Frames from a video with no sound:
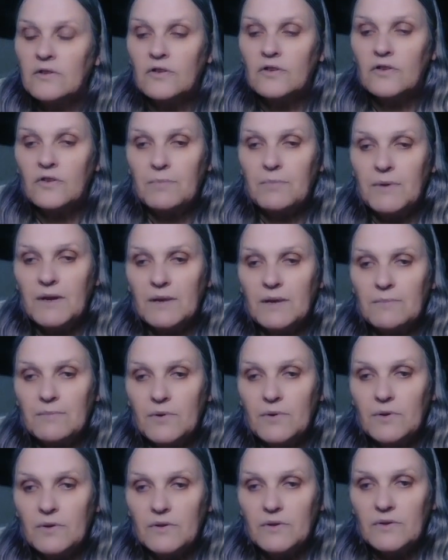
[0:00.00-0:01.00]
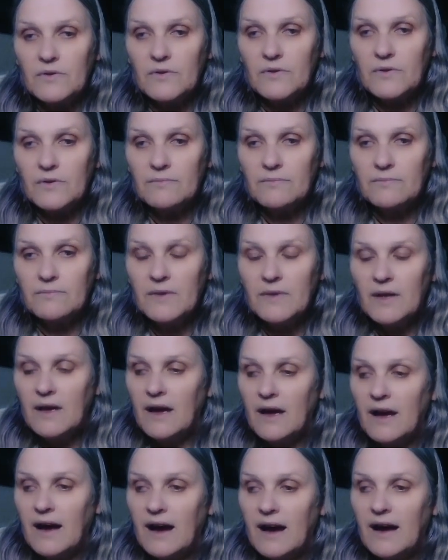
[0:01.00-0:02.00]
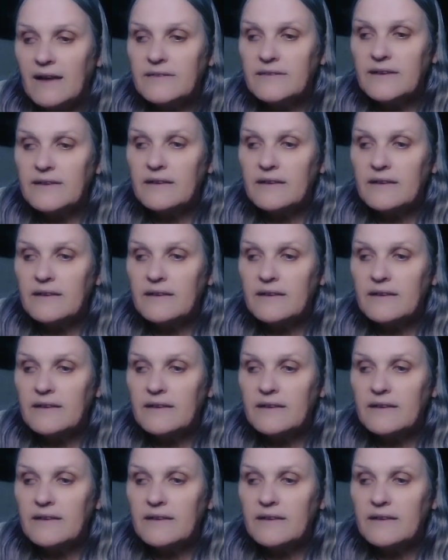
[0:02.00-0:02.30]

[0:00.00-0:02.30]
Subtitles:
to spirit boards, and